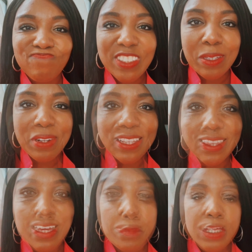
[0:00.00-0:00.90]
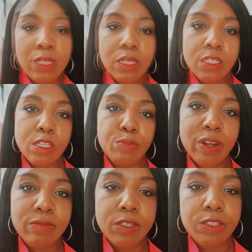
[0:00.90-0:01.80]
Something to think about. So
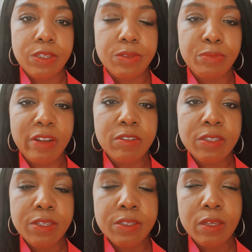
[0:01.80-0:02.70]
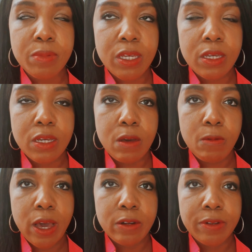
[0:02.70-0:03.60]
preferences. Preferences could be a
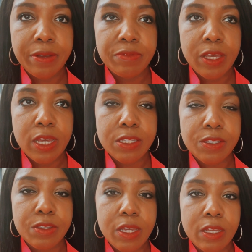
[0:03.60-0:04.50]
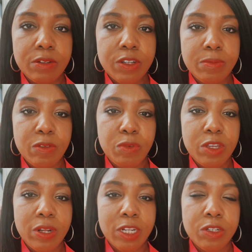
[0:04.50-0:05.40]
wide array of things in terms of what
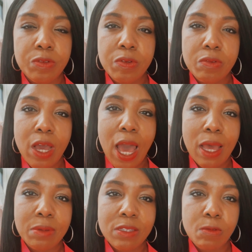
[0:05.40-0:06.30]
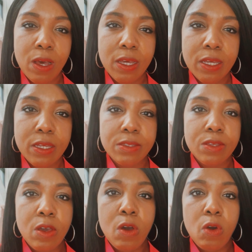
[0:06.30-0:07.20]
you like to do hobbies-wise,
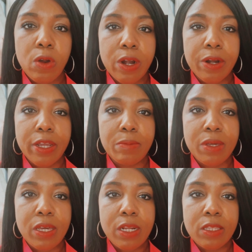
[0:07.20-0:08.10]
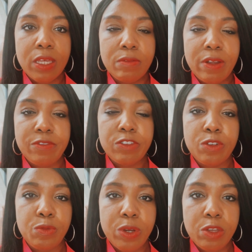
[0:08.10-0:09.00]
or it could be anything in reference
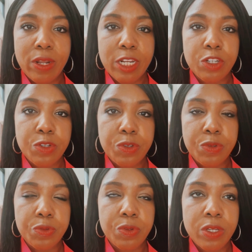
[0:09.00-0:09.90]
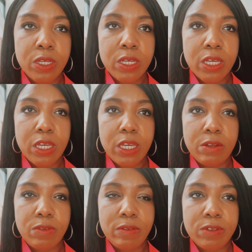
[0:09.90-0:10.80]
to what you like to do
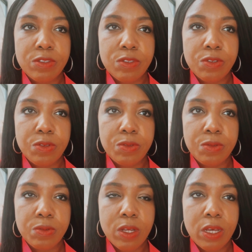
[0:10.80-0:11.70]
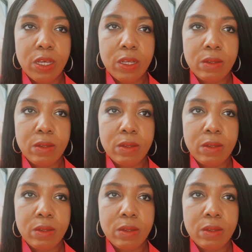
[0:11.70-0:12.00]
in reference to um,